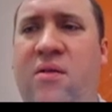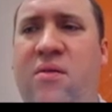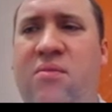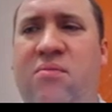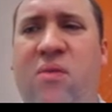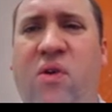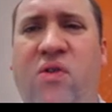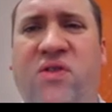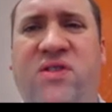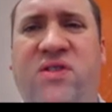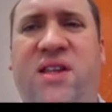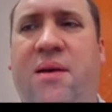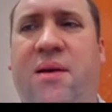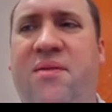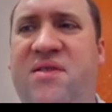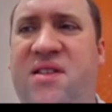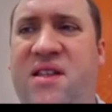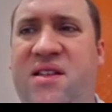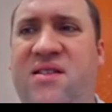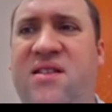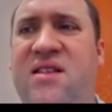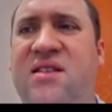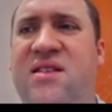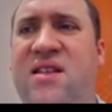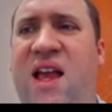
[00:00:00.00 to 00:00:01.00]
most
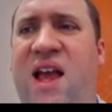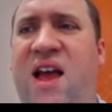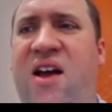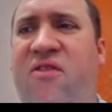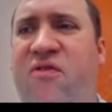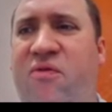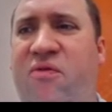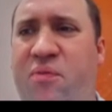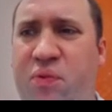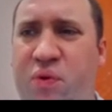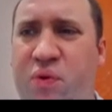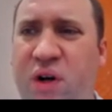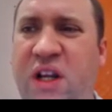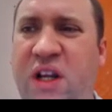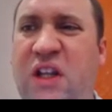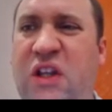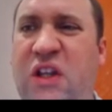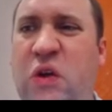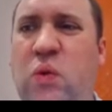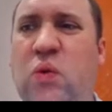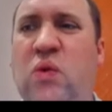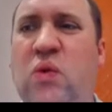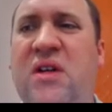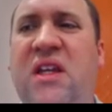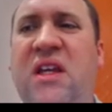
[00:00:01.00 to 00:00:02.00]
substances have pretty
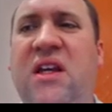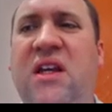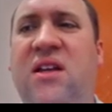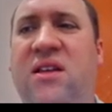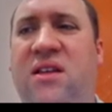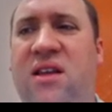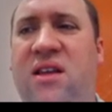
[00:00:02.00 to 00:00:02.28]
unique